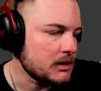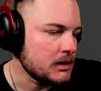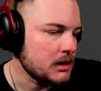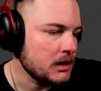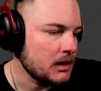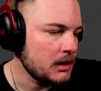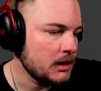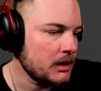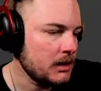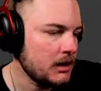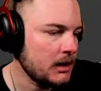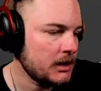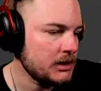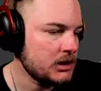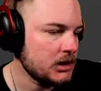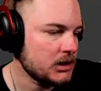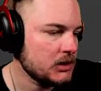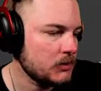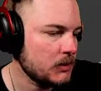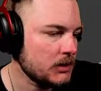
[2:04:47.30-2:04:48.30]
I
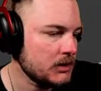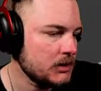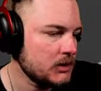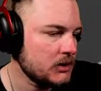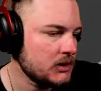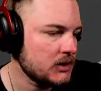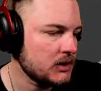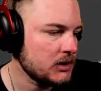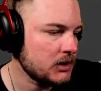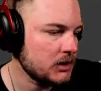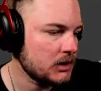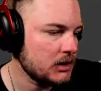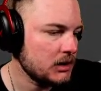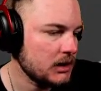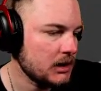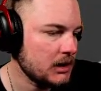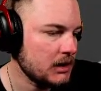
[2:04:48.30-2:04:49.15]
just want to study any